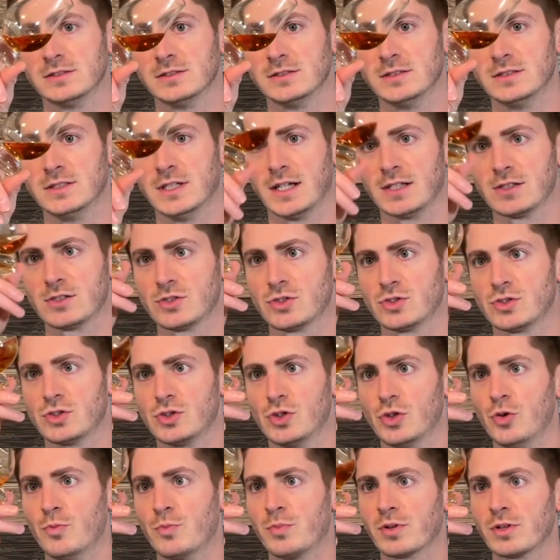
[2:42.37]
Not
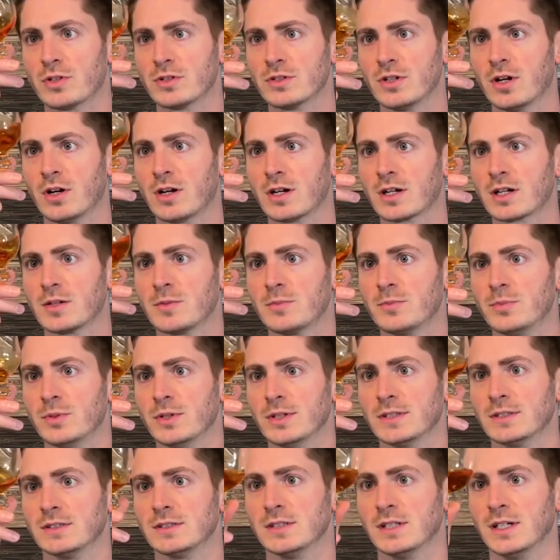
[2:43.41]
super dark,
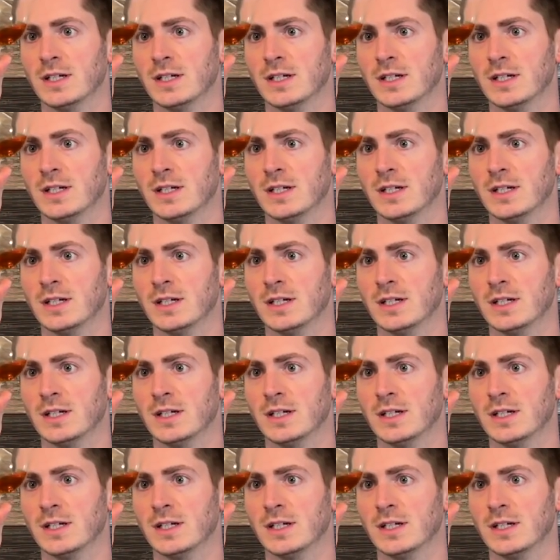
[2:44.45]
but